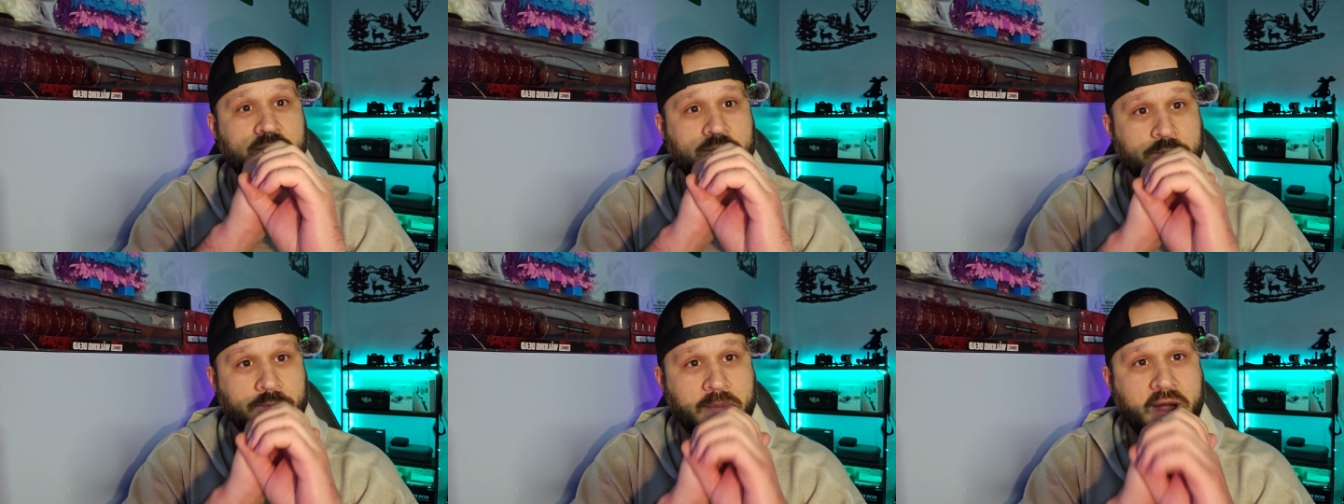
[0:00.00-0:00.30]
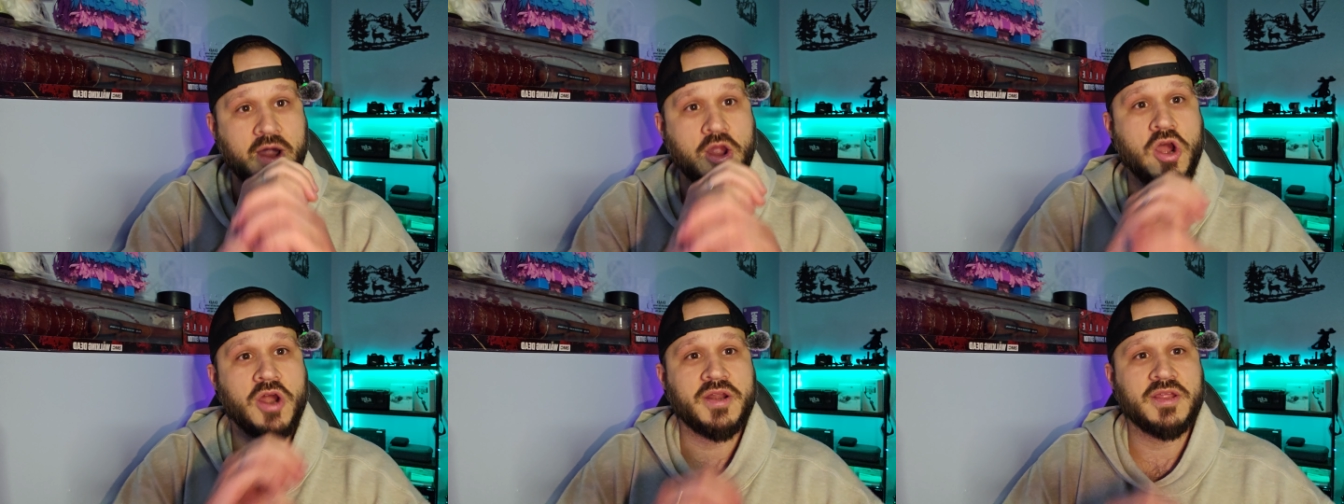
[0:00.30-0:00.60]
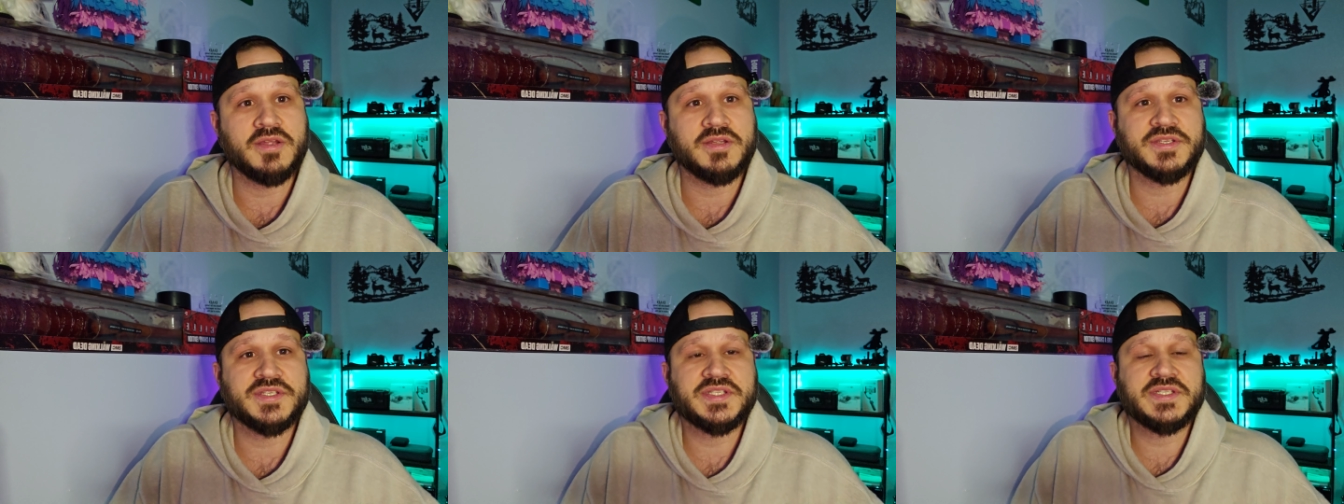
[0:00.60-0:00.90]
my
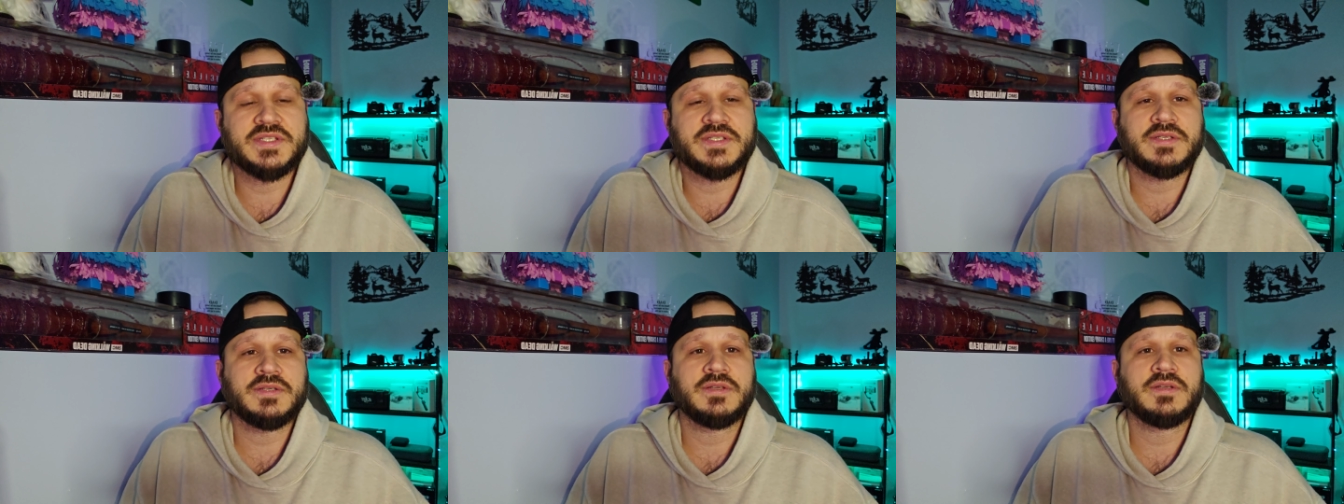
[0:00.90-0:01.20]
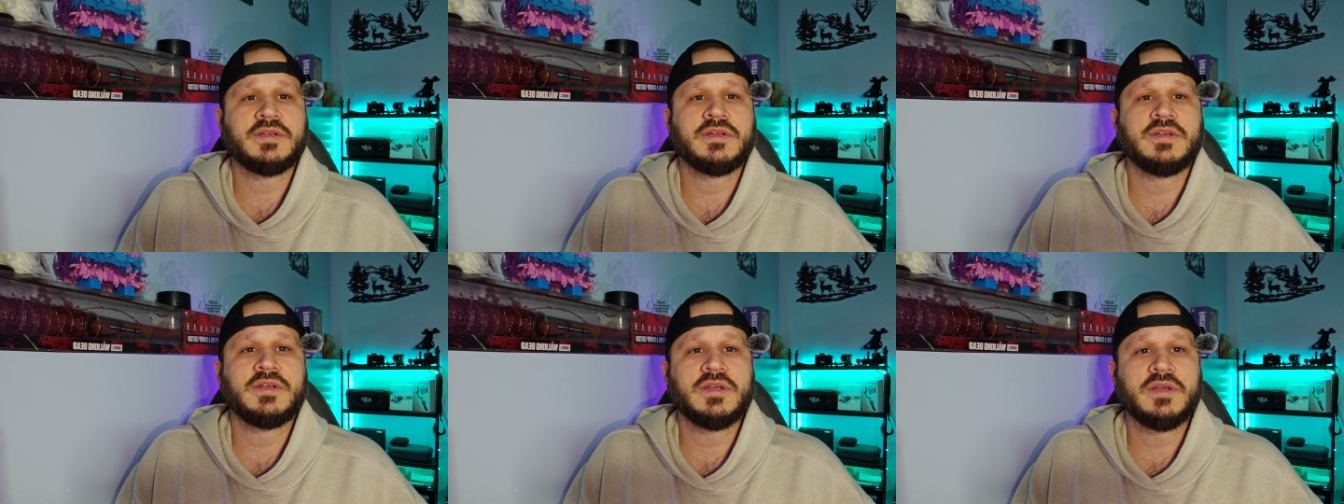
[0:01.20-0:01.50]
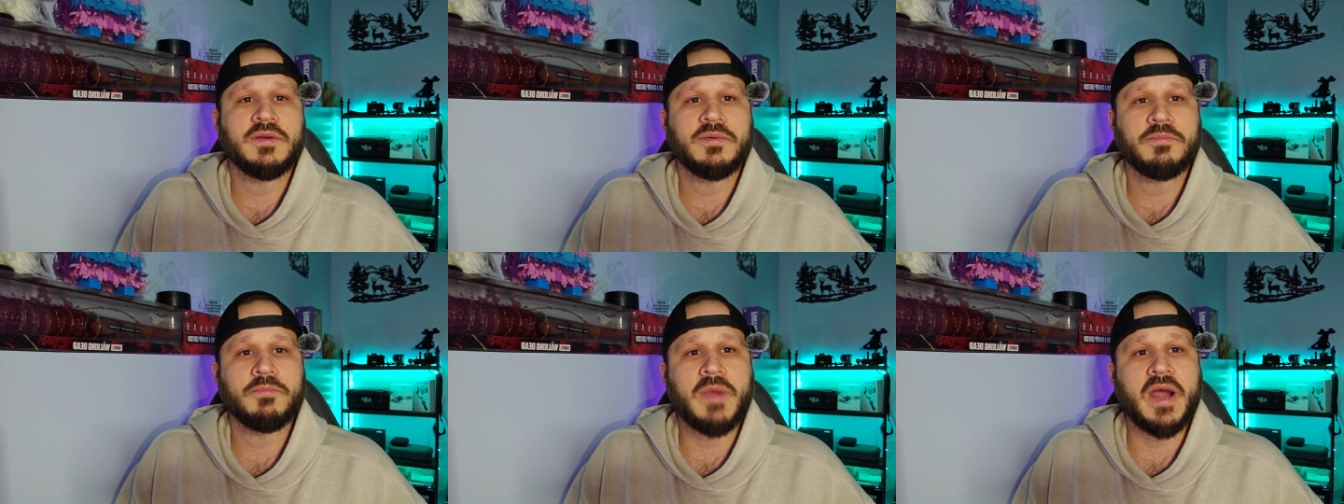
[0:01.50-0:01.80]
audience,
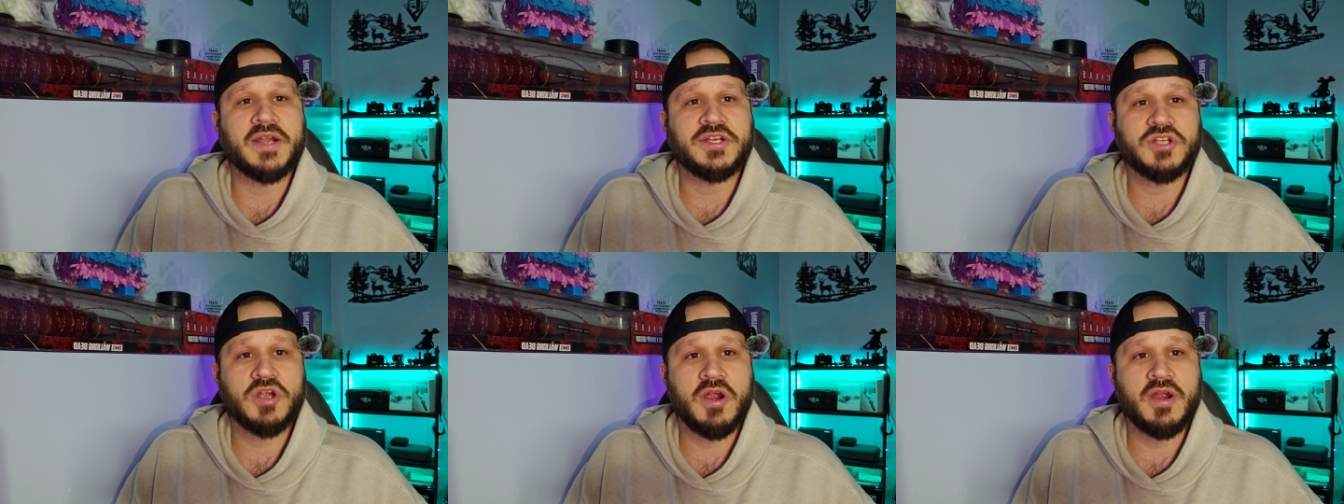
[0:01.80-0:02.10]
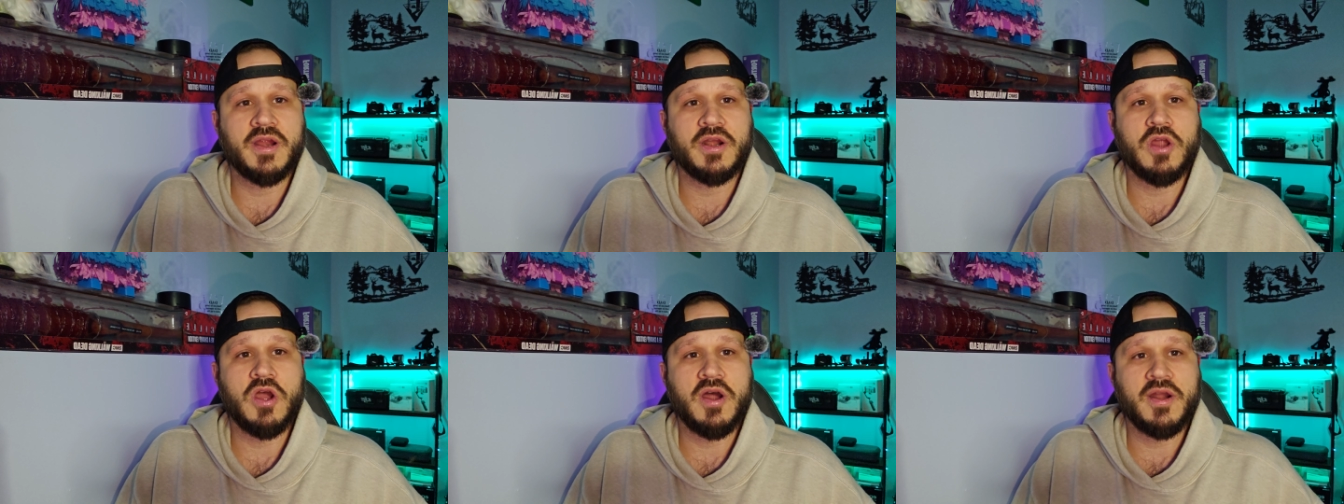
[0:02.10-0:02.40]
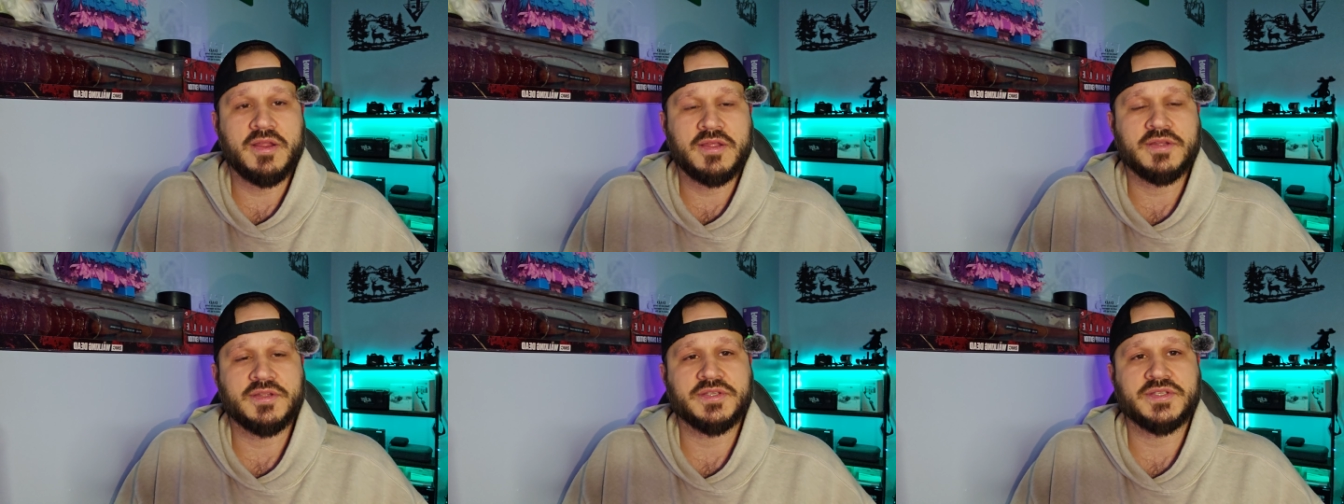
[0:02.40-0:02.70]
my target
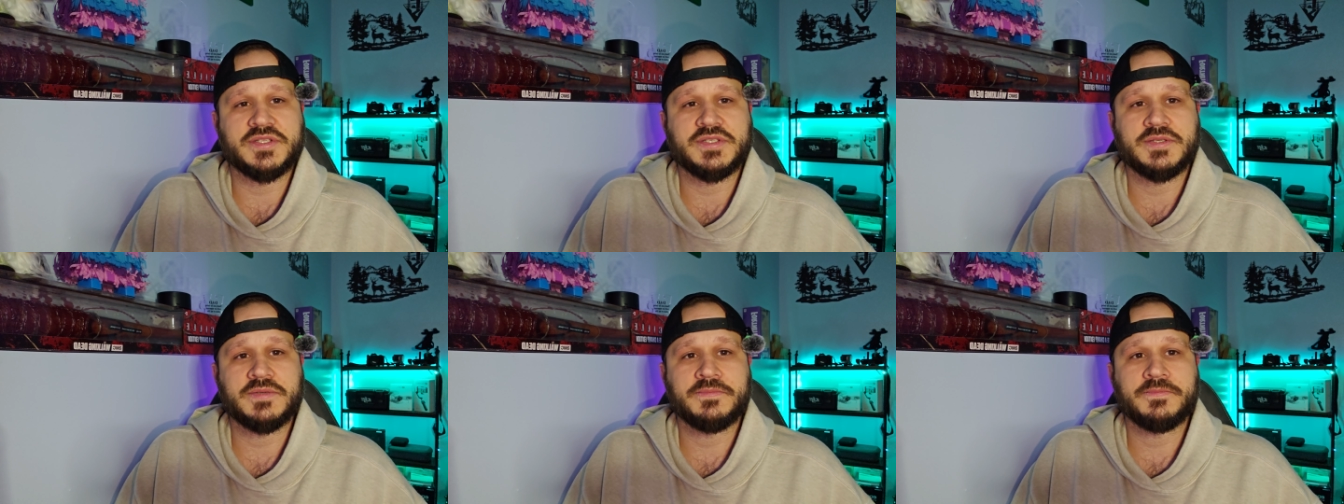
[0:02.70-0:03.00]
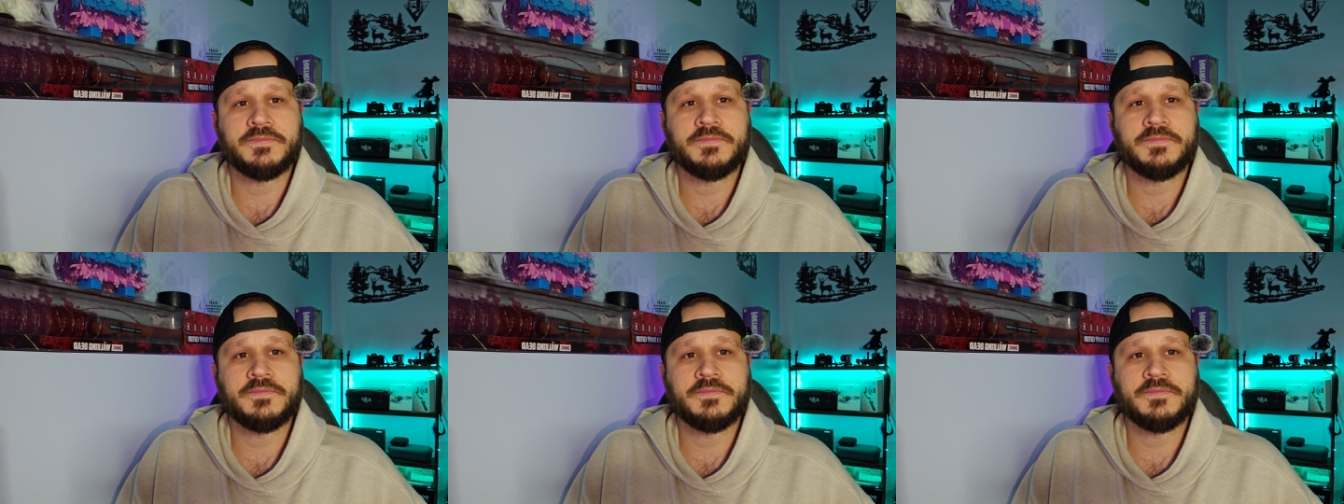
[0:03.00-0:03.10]
audience.